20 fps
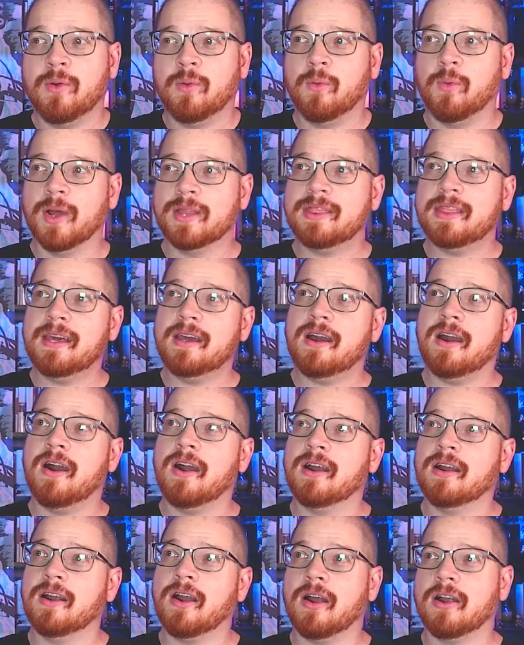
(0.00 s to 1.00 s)
What they
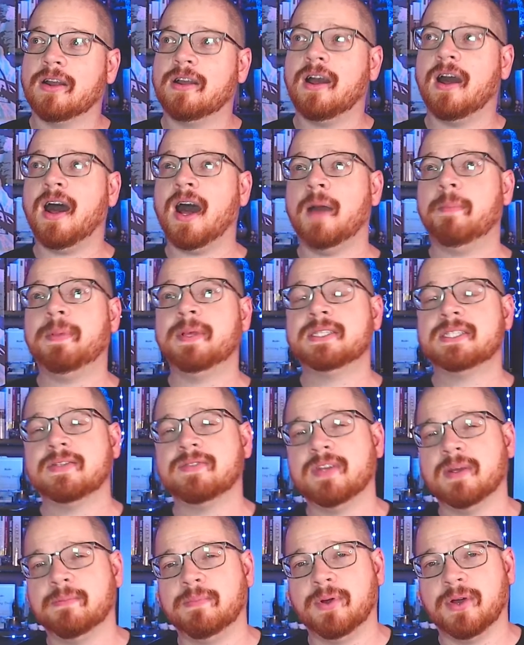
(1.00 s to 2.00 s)
are copies of
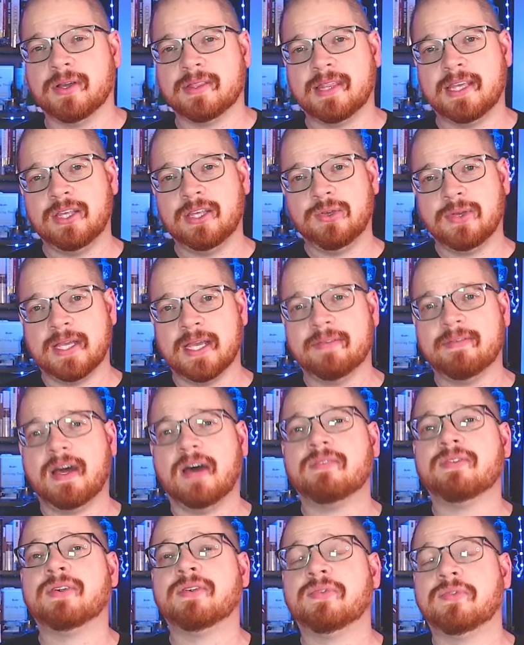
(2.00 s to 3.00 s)
your book that you give
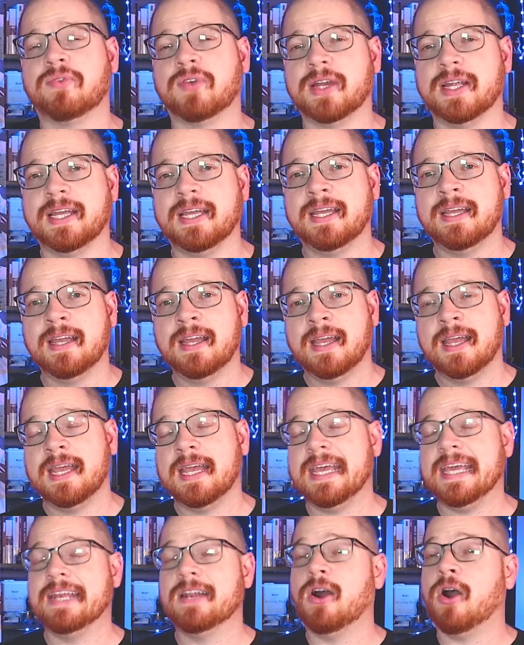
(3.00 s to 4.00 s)
out for free
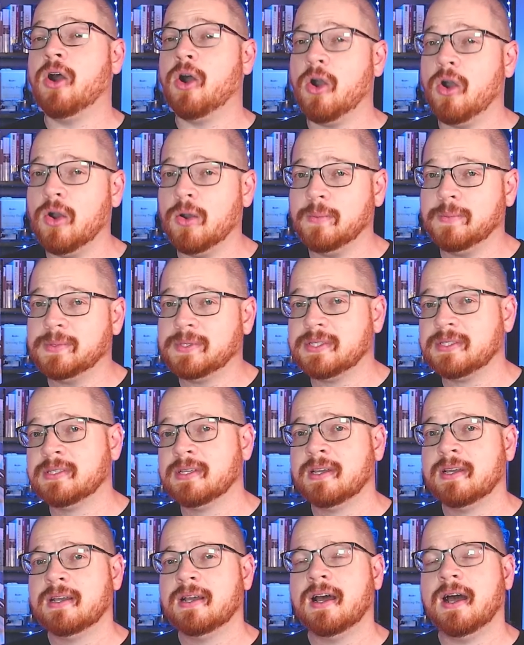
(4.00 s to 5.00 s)
in hopes
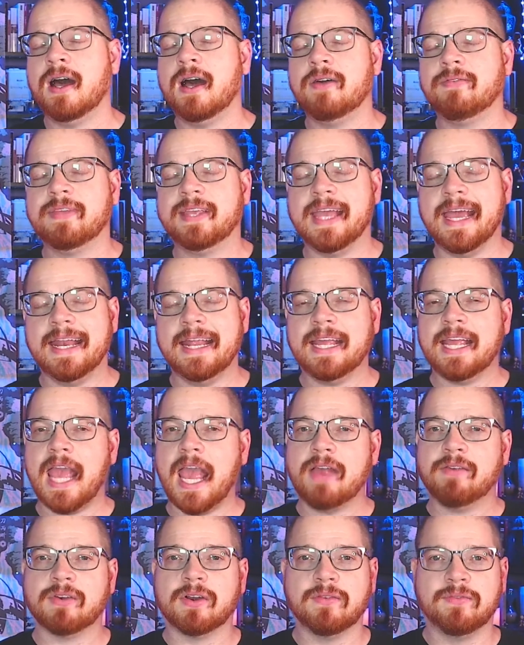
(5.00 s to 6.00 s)
of getting
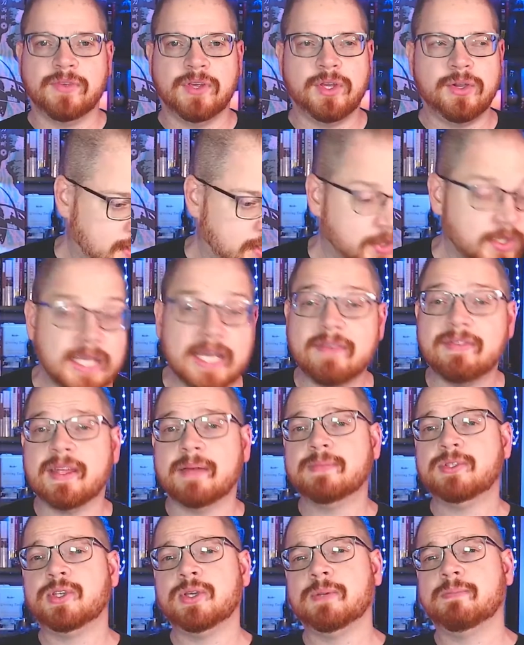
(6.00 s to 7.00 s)
a review. You give
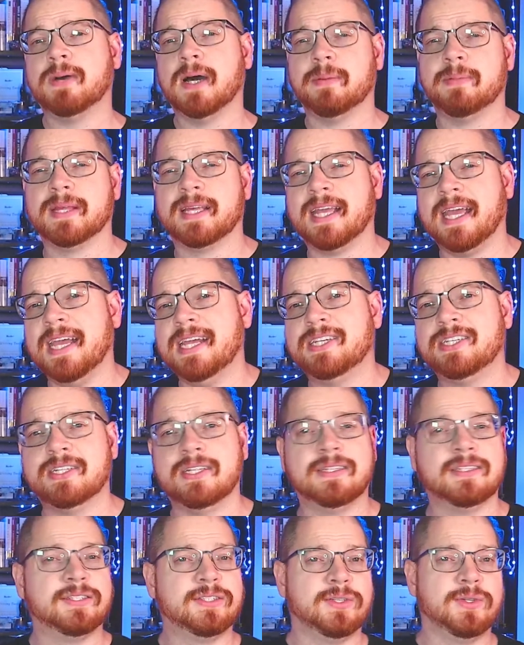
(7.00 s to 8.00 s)
them to
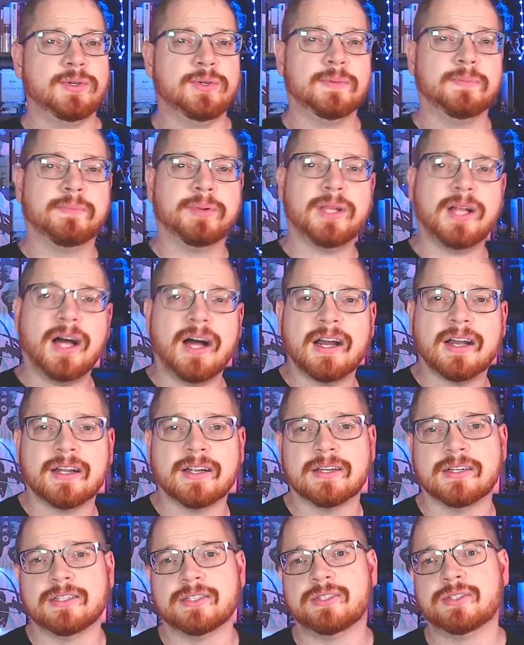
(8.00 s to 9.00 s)
publications, to
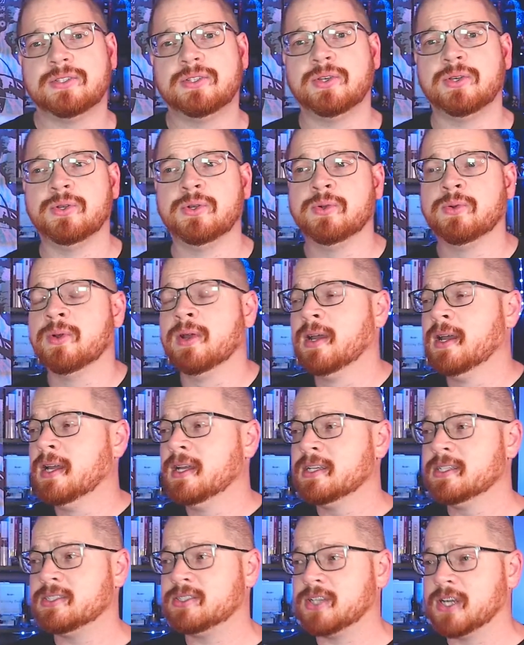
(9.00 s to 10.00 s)
bloggers, to
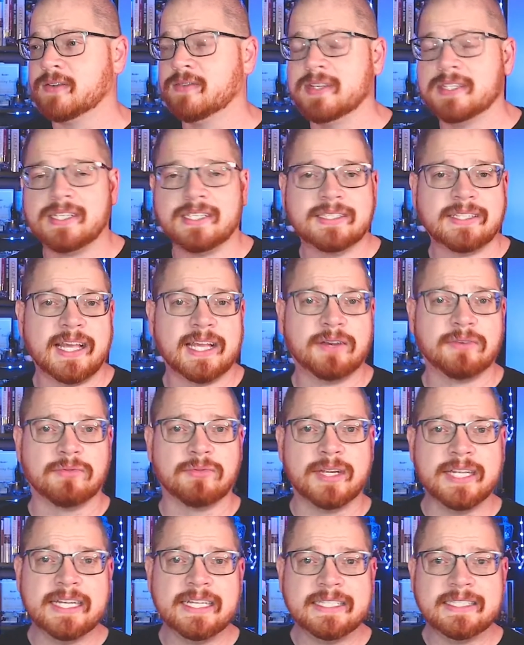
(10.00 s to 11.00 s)
services like
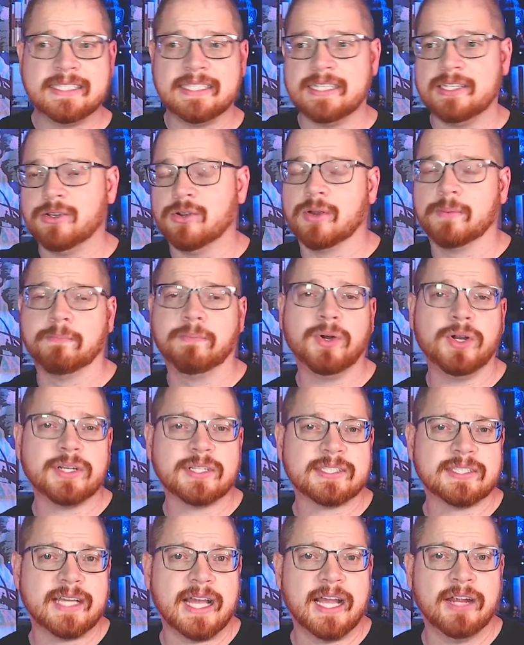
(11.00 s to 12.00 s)
Reedsy or Book
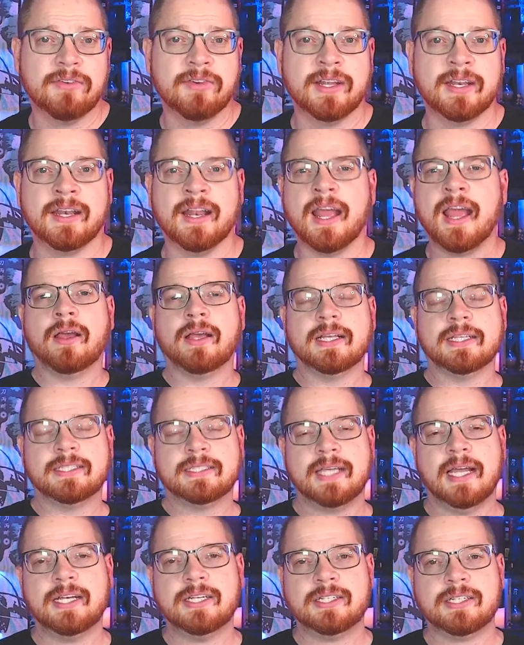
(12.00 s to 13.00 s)
Siren.
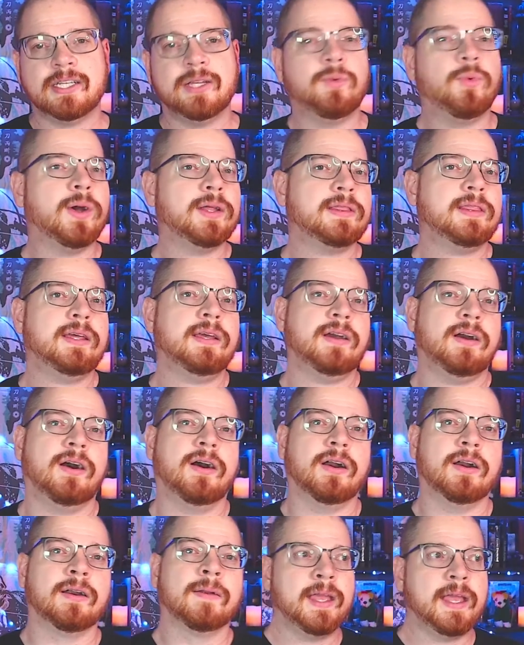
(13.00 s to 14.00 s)
Essentially what they
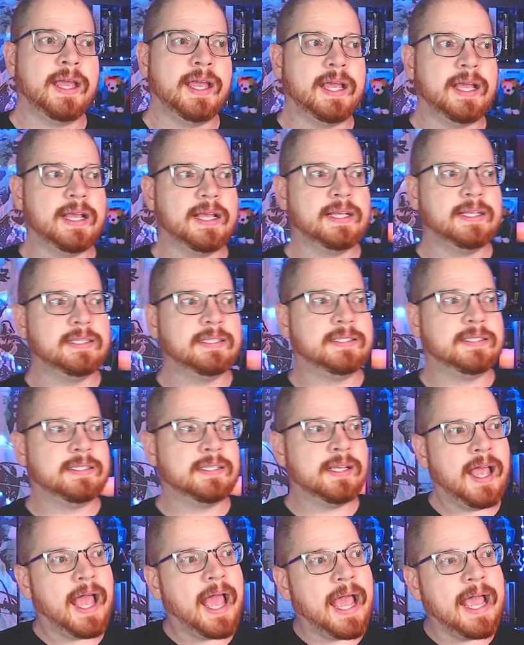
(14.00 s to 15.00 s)
are is
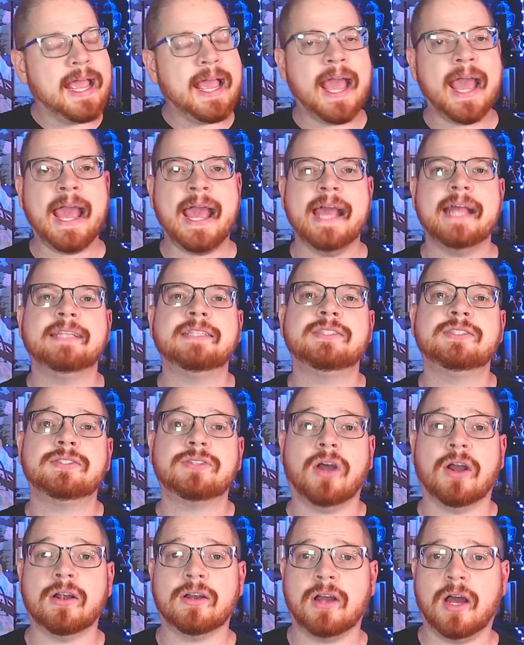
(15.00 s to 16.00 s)
a head
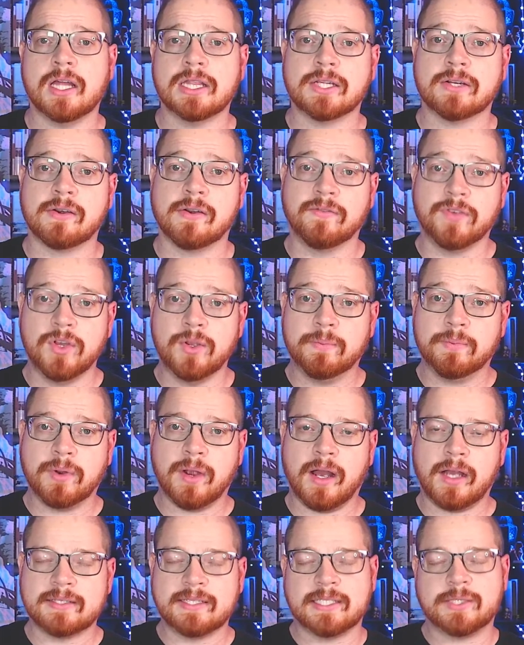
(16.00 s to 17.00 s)
start on the review
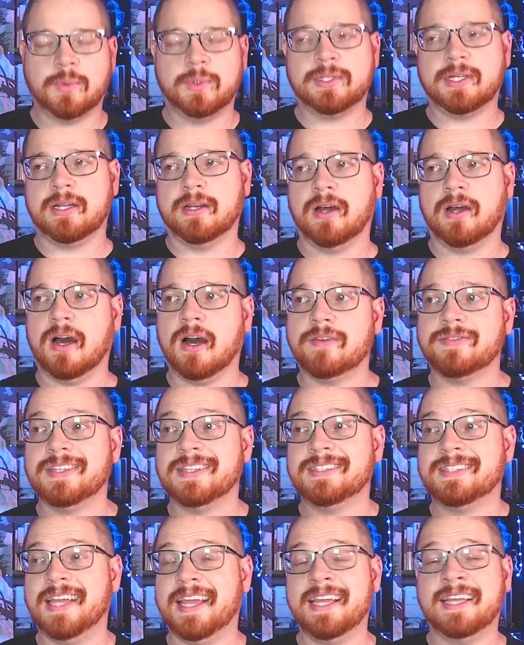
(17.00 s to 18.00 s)
process, which can
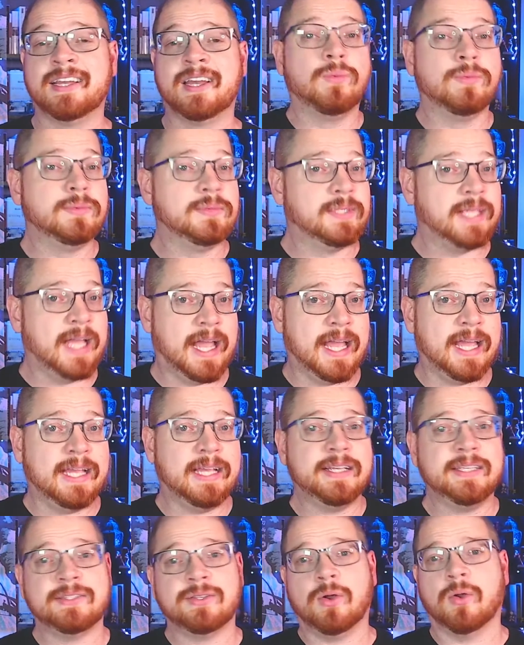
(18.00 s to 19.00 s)
often take
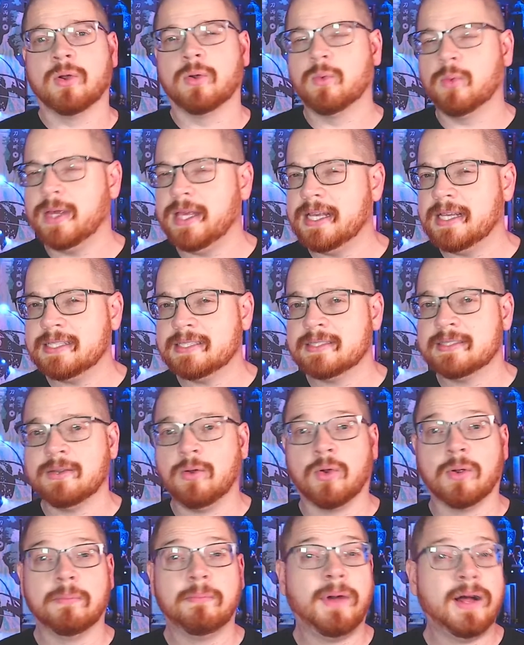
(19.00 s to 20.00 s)
days or weeks
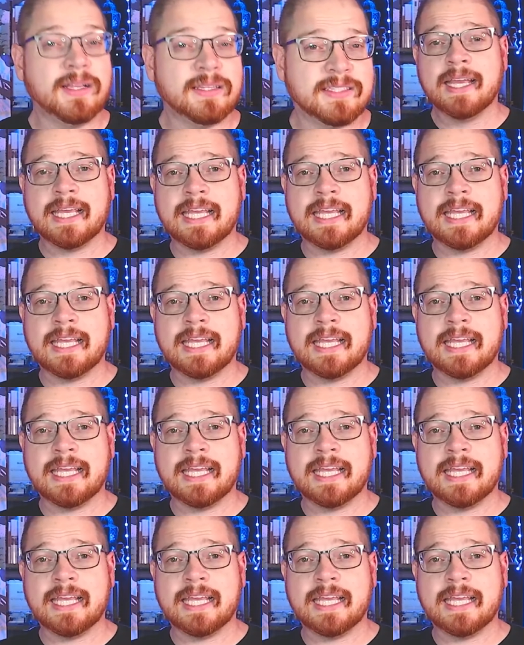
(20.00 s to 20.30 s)
or months.